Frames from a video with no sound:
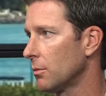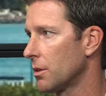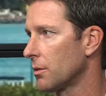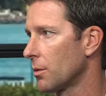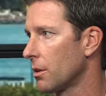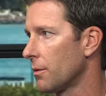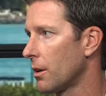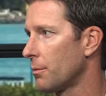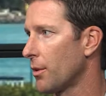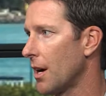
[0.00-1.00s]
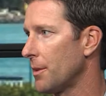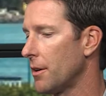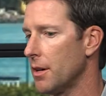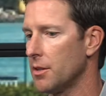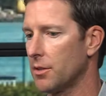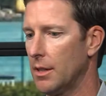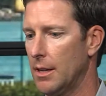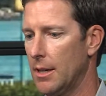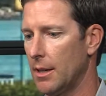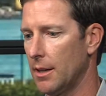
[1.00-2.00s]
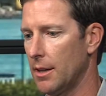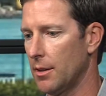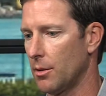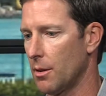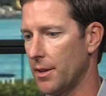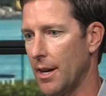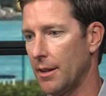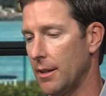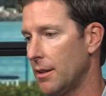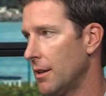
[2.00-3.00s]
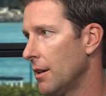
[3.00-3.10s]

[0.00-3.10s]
which is one of our prime areas in the North County,